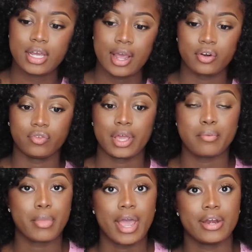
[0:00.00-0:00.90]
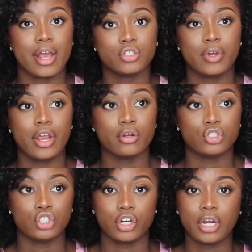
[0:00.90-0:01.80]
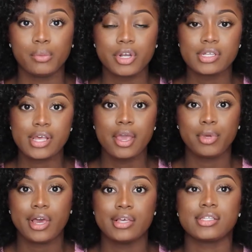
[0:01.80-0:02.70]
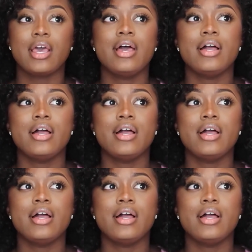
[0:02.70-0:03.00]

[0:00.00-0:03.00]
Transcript: kind of like my natural hair journey per se, because